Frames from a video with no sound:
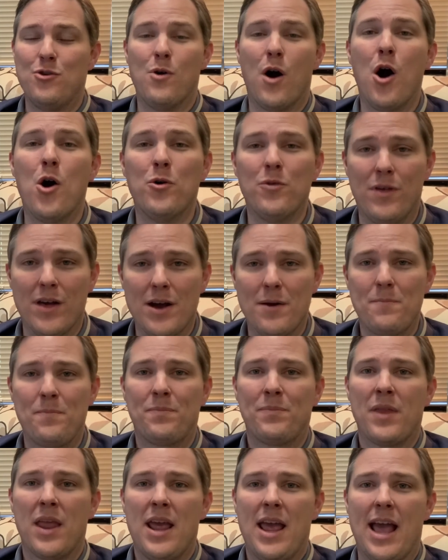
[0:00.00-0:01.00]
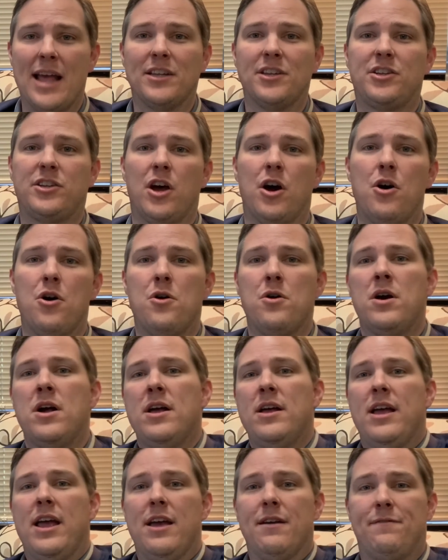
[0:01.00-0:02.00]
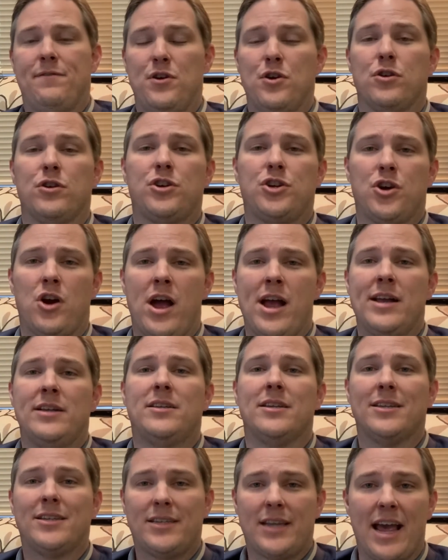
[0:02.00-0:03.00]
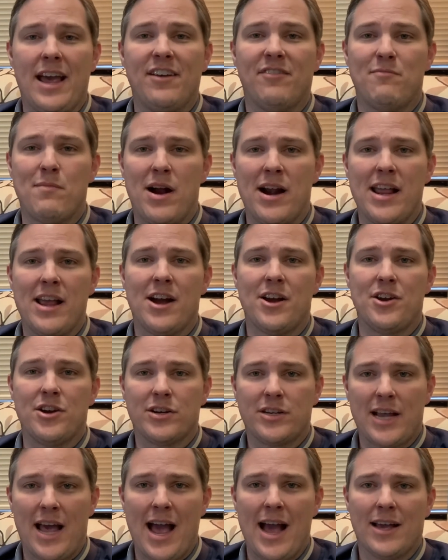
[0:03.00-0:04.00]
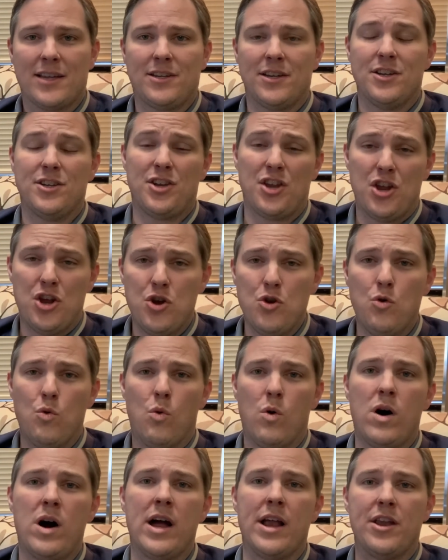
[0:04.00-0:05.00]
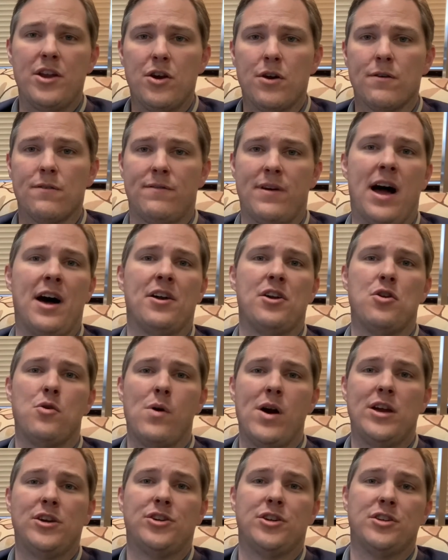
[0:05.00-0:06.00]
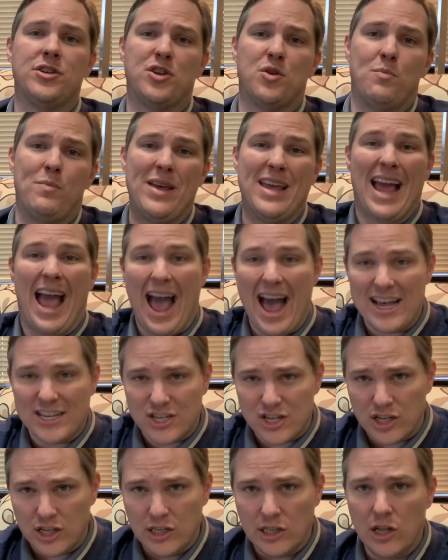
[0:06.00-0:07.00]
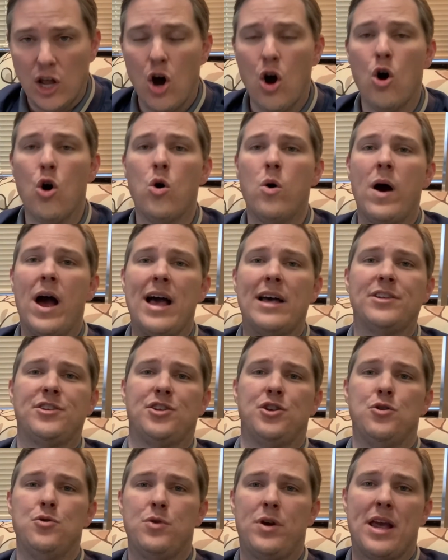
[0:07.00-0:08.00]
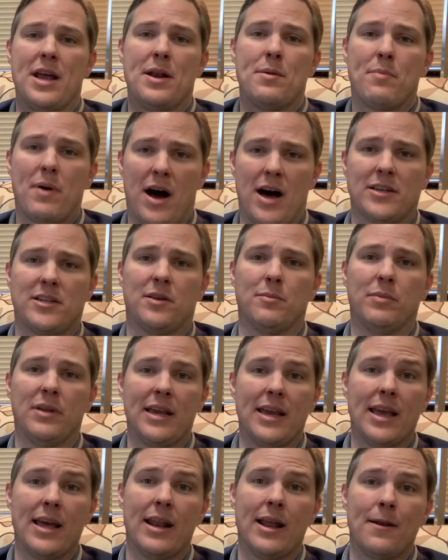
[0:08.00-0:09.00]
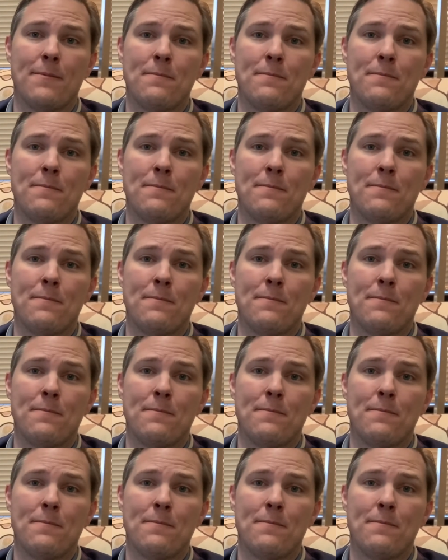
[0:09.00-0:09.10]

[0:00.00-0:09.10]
owe them. And so if you're trying to save money on your taxes, you want your valuation to be as low as you can possibly get it.